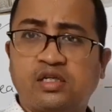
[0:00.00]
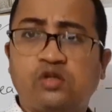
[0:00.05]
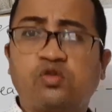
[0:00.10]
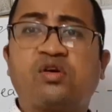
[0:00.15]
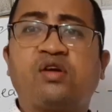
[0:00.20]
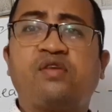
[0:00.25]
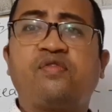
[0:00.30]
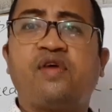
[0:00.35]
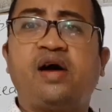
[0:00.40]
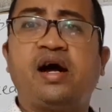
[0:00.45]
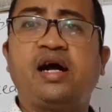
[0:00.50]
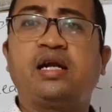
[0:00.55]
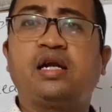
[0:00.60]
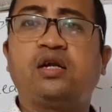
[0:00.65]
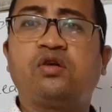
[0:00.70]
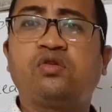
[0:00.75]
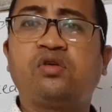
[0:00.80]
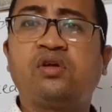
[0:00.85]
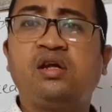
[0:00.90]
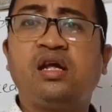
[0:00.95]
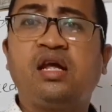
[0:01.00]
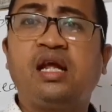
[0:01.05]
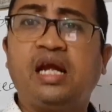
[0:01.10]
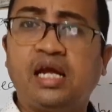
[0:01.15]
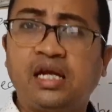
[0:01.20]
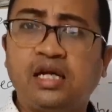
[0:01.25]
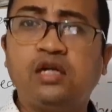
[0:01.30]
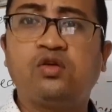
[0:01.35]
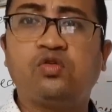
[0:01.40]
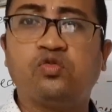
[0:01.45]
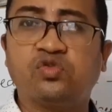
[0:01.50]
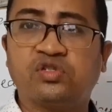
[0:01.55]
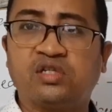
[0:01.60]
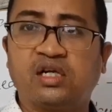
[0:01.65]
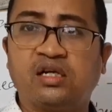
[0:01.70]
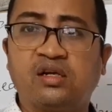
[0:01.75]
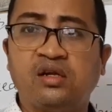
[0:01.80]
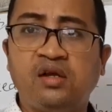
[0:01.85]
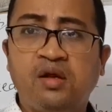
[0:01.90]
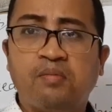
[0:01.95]
You can find out any two
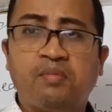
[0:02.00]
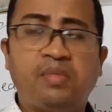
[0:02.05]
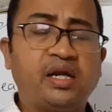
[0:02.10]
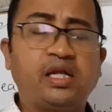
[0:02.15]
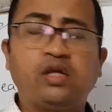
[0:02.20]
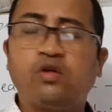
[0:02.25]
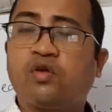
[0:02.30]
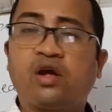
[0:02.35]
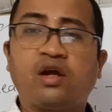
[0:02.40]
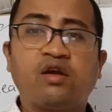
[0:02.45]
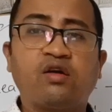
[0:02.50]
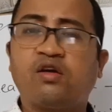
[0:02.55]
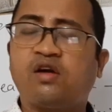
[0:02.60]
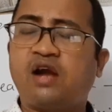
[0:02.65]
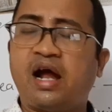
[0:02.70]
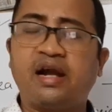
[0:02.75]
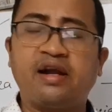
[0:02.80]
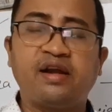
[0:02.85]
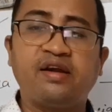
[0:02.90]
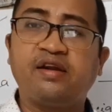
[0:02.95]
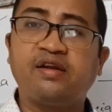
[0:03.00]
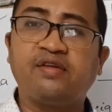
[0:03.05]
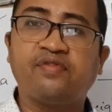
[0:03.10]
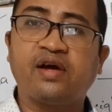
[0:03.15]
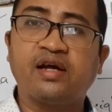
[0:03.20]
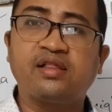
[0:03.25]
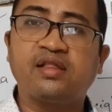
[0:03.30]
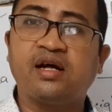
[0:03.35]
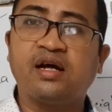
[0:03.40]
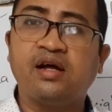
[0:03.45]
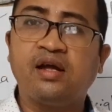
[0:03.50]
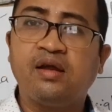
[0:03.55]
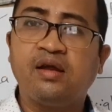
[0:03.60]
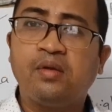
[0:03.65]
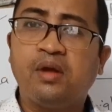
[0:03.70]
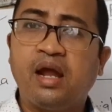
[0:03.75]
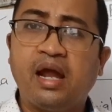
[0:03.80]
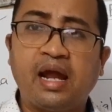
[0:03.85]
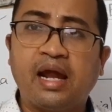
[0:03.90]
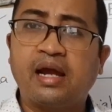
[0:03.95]
sides, but you cannot identify the
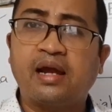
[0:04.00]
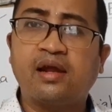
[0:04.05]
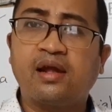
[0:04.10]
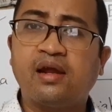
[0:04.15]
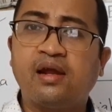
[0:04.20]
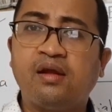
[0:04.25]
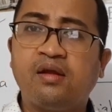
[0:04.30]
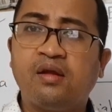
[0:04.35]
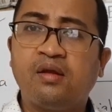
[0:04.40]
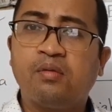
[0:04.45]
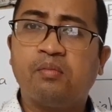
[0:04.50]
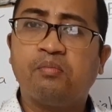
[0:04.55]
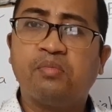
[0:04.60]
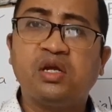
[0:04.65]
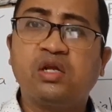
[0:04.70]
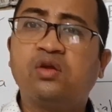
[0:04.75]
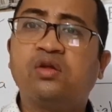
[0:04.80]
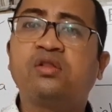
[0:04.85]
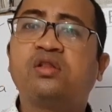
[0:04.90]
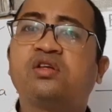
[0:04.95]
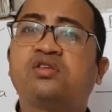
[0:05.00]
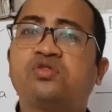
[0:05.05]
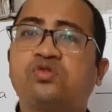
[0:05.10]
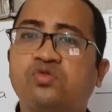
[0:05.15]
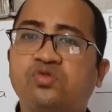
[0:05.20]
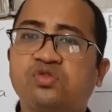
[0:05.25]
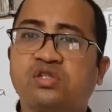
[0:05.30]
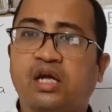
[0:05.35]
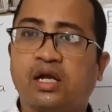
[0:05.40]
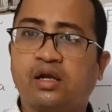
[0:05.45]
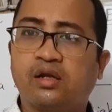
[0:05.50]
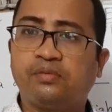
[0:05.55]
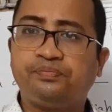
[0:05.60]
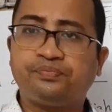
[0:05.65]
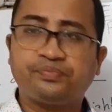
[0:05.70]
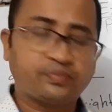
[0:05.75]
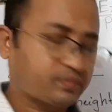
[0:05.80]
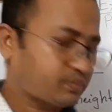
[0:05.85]
angle between these two sides.